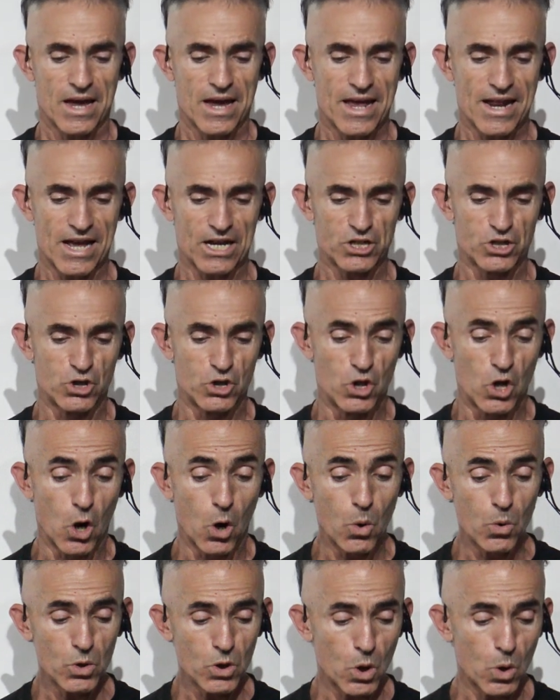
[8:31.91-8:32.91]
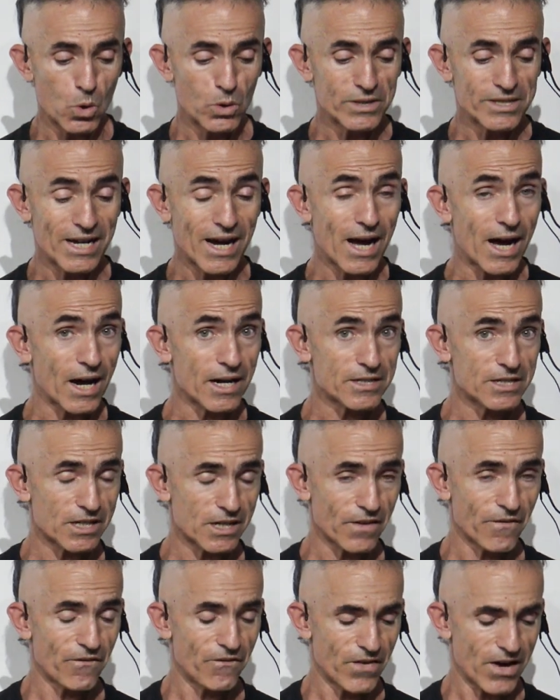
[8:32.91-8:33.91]
It has no known
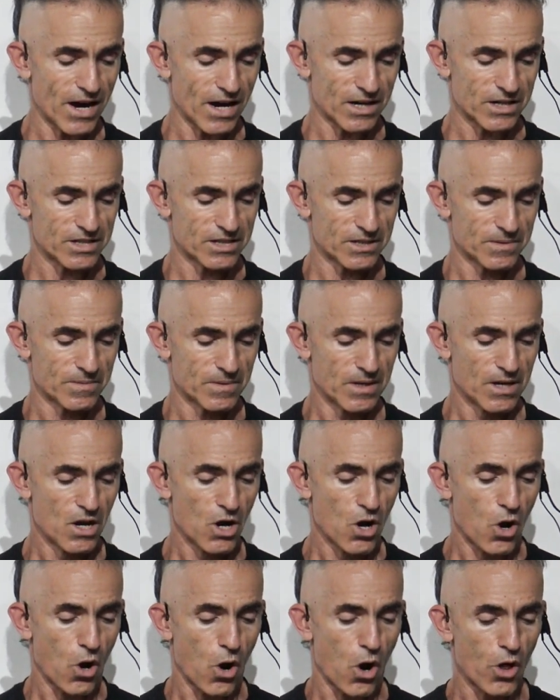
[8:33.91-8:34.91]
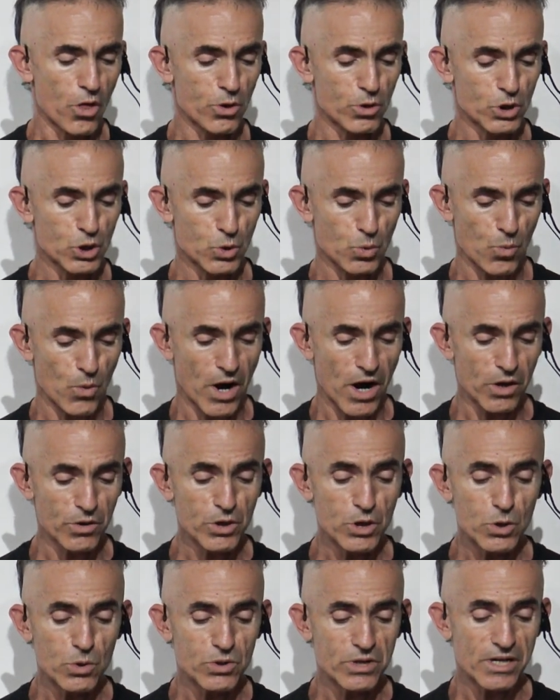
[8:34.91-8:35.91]
toxic effects, although it is
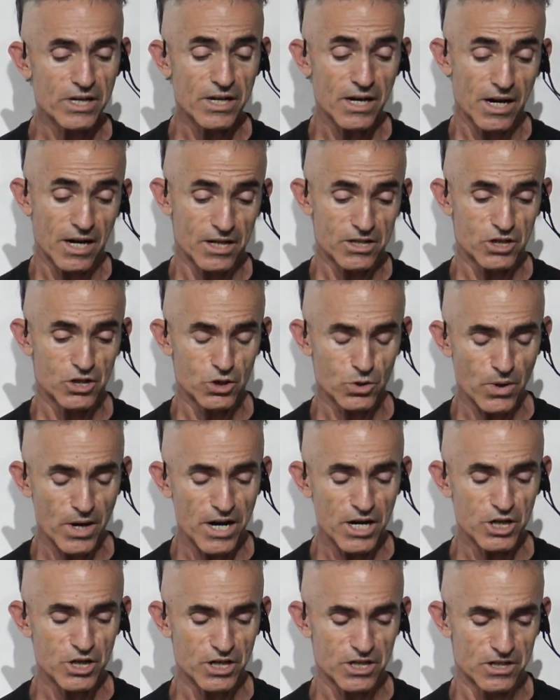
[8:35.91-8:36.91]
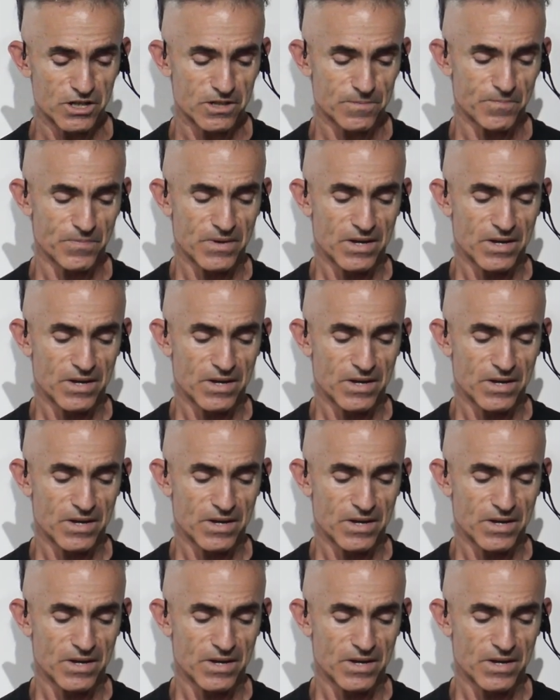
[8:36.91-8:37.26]
rarely used in concentrations